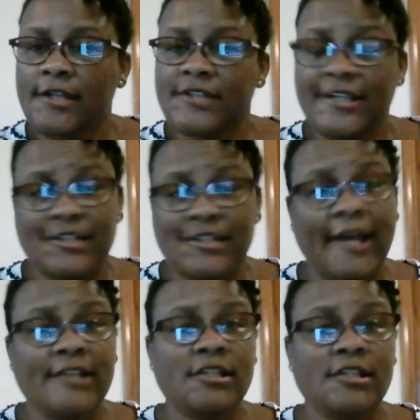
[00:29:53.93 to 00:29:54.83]

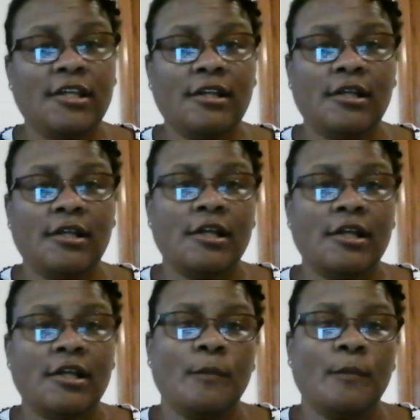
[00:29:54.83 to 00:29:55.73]
anxiety,
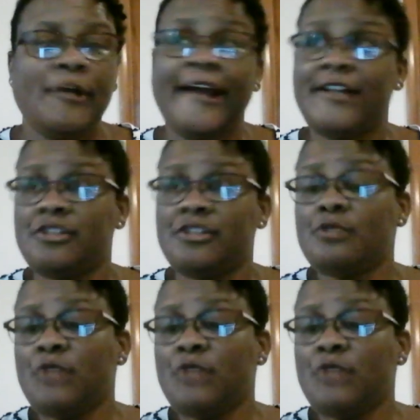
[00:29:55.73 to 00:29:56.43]
But I do